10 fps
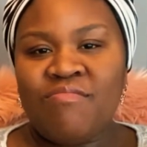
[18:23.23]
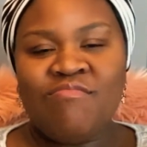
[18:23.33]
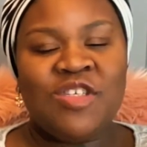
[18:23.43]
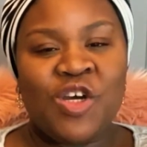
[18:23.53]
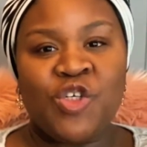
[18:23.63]

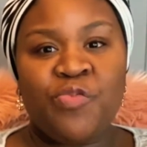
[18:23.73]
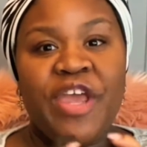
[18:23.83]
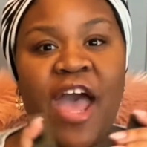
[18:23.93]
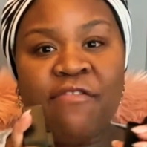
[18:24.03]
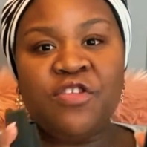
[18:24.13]
Josh, we
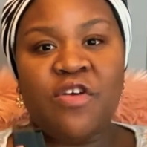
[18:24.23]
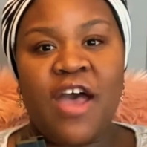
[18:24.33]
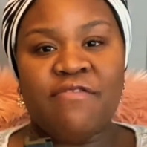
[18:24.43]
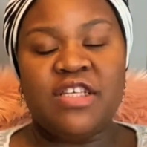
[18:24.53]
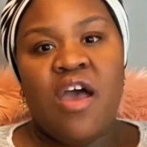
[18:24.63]
have to
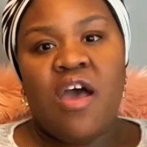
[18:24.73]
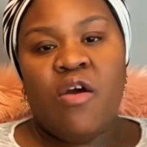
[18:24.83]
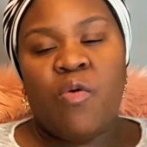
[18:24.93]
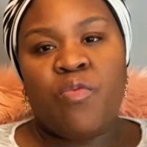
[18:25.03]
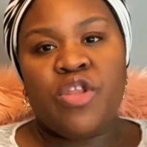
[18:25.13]
have this.
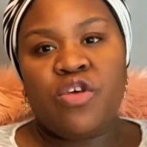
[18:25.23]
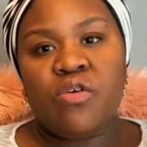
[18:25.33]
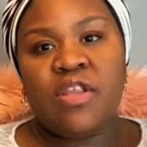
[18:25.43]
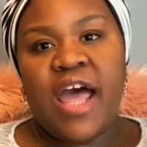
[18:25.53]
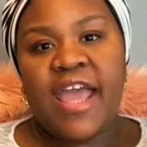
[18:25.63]
We
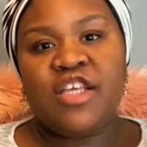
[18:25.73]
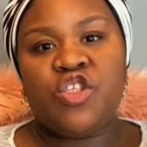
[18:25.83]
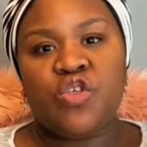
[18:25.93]
don't like